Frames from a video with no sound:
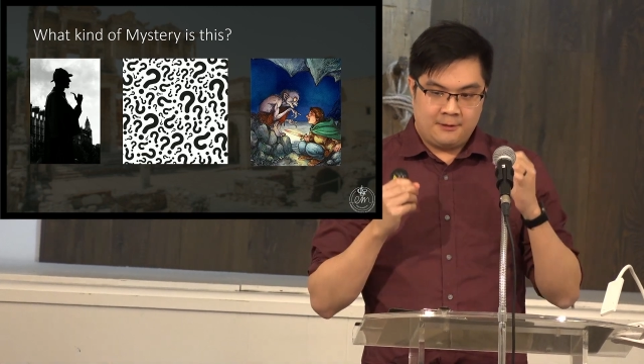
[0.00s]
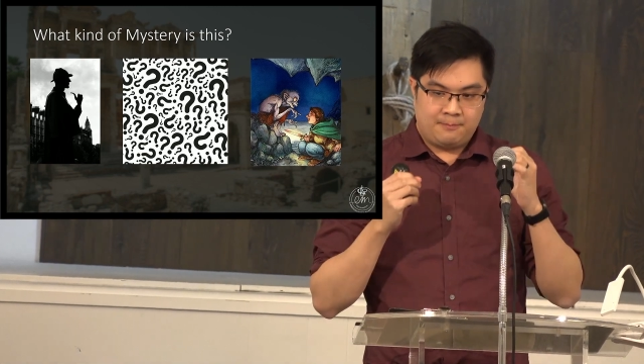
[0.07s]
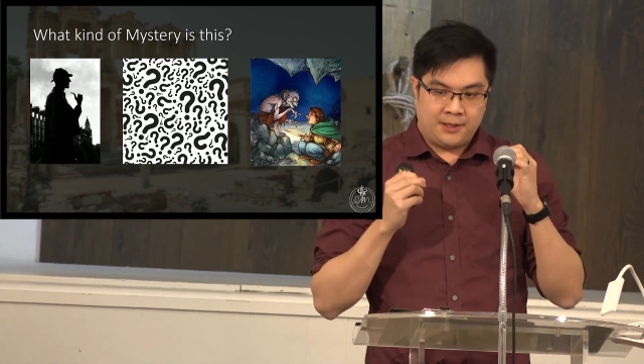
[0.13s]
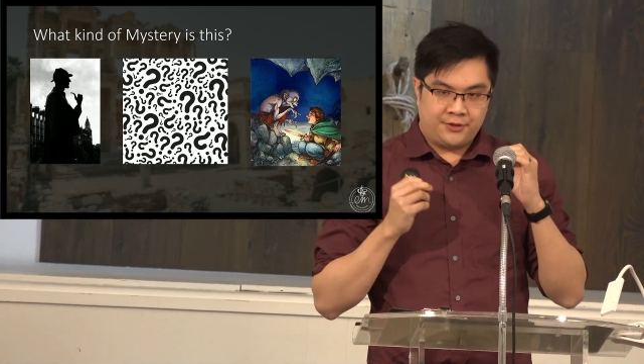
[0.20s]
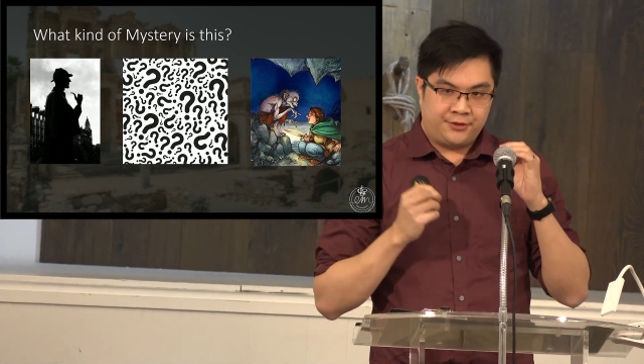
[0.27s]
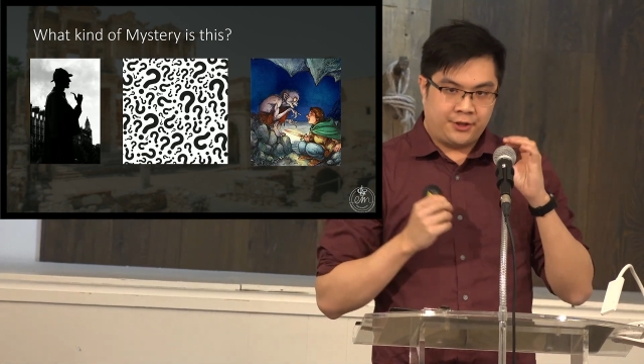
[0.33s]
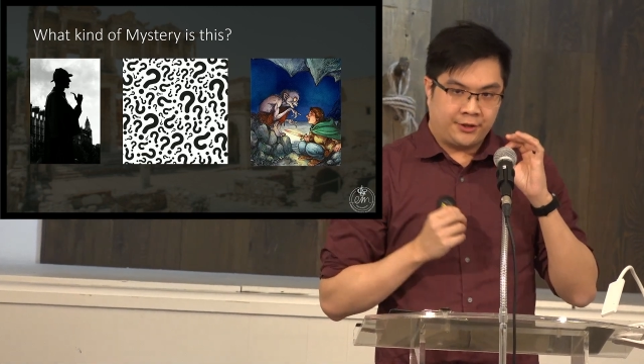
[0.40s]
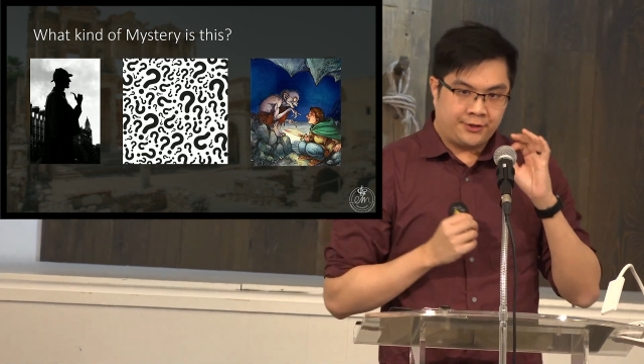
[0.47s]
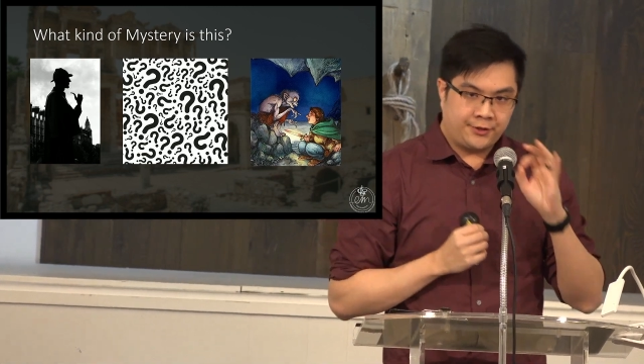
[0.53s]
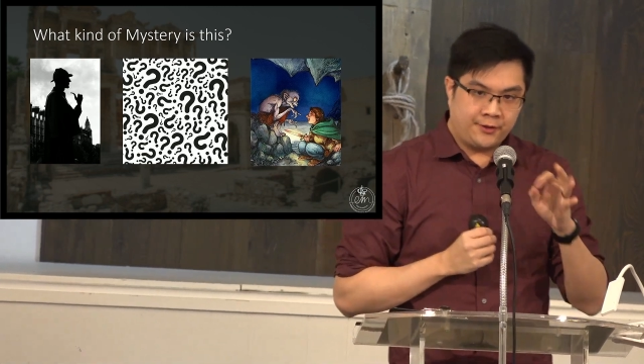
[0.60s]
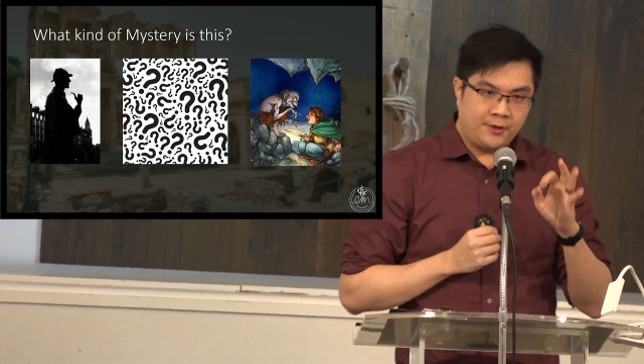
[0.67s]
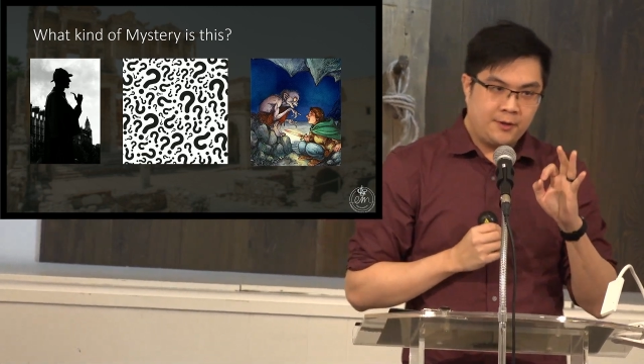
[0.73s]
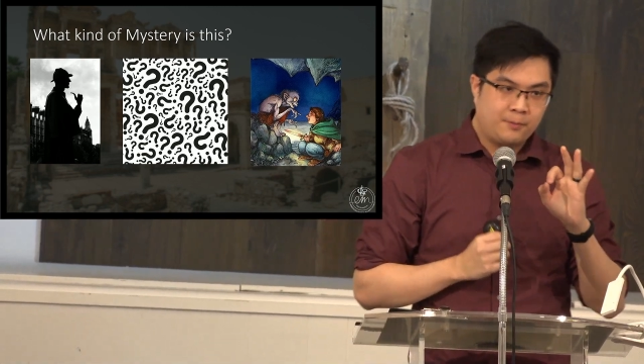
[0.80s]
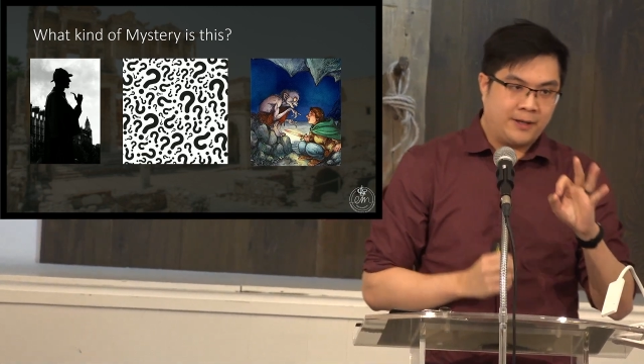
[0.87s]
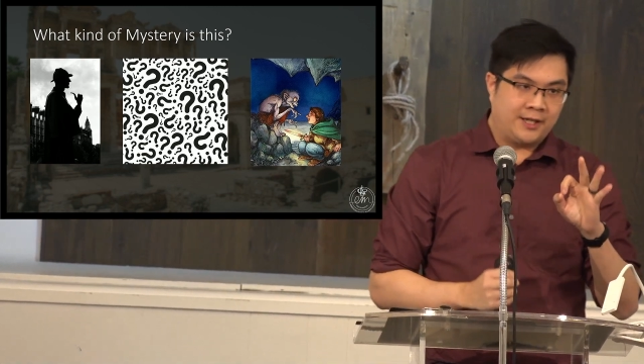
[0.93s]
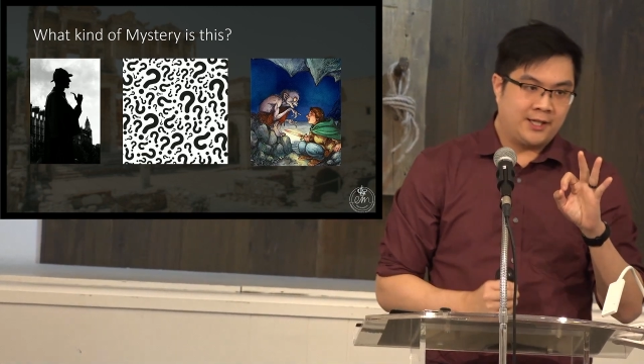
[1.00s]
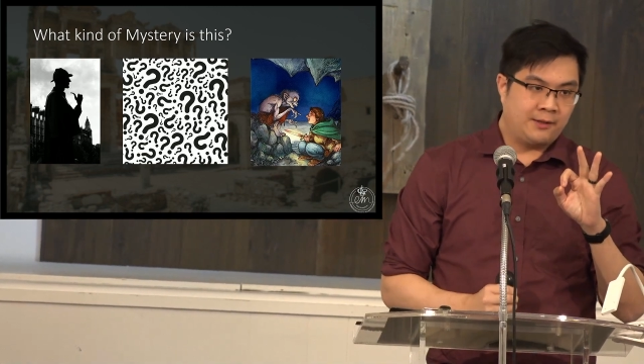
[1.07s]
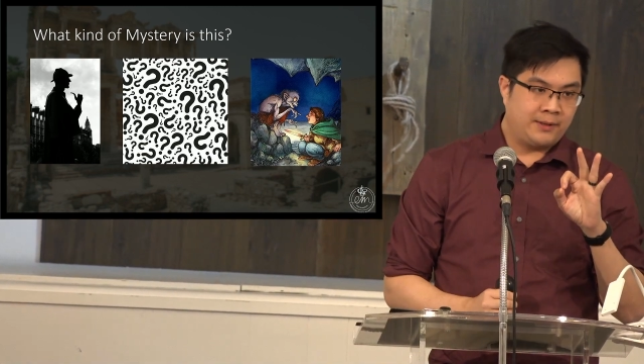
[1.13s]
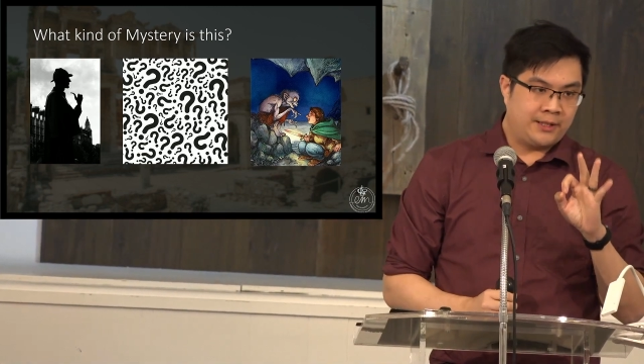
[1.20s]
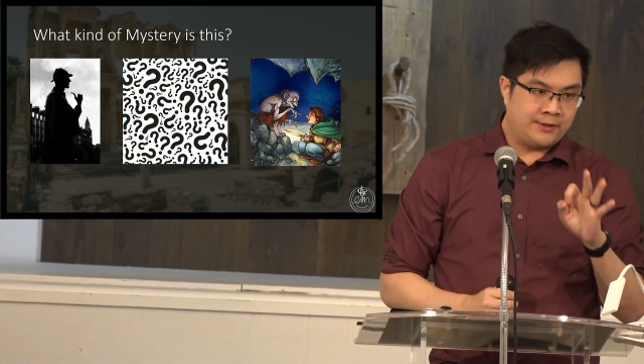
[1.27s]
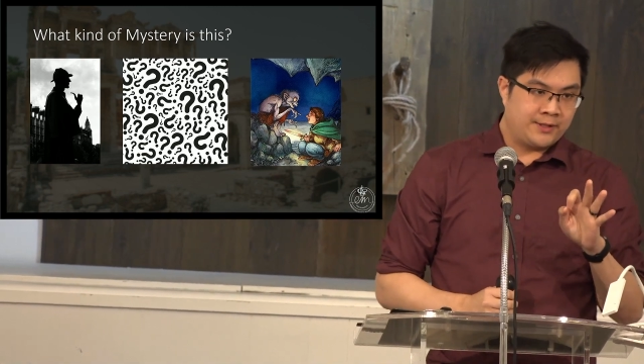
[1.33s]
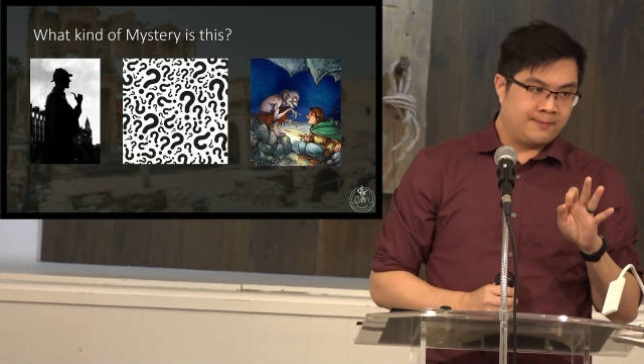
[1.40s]
But the third way that
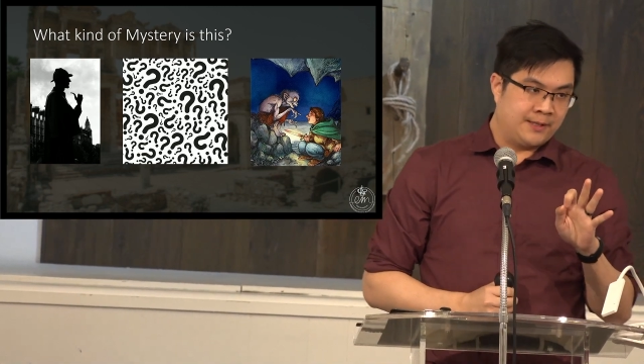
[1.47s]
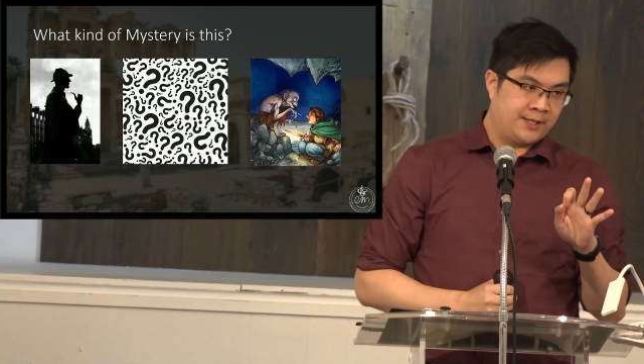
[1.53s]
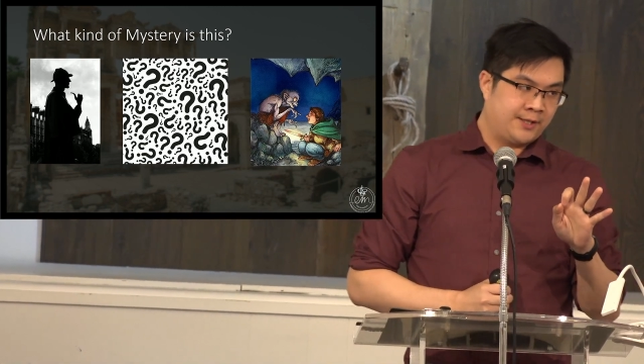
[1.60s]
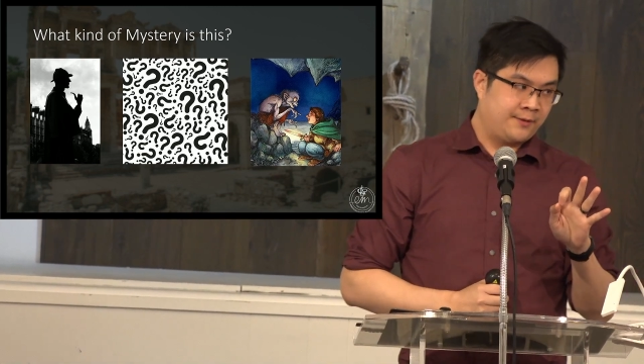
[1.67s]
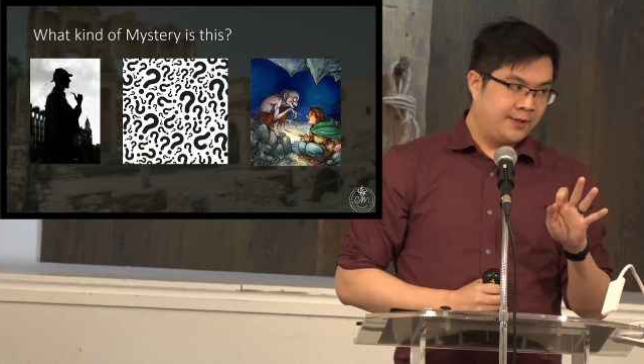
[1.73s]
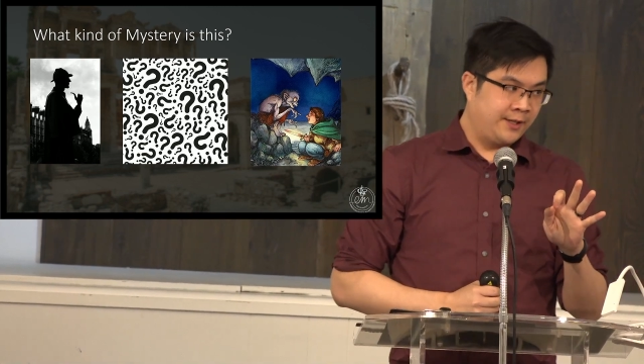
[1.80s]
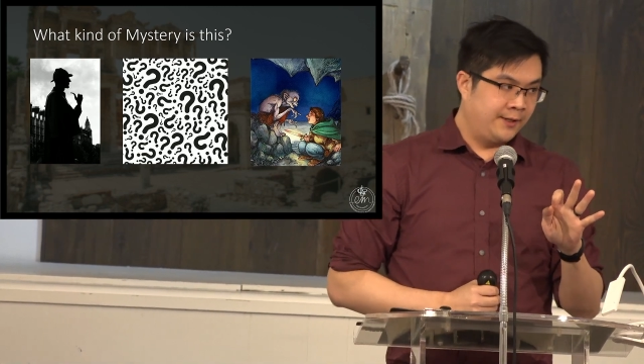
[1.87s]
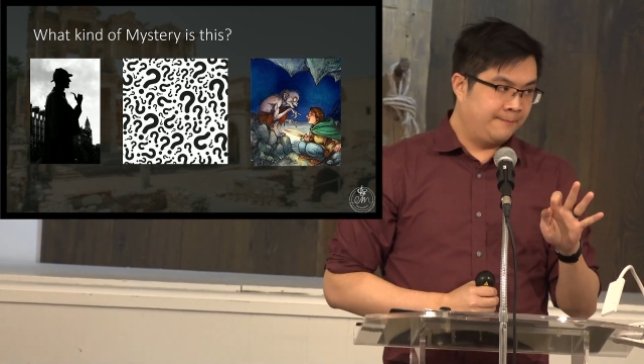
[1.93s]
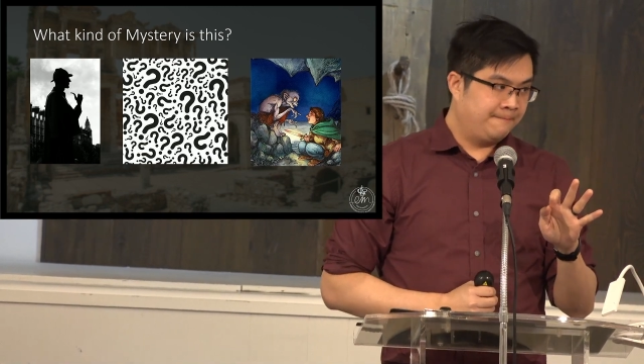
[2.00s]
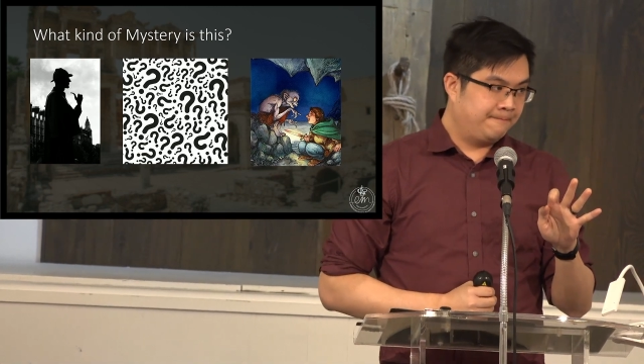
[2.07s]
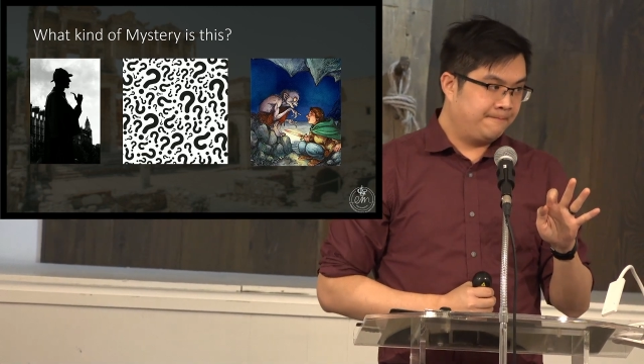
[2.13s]
we use mystery,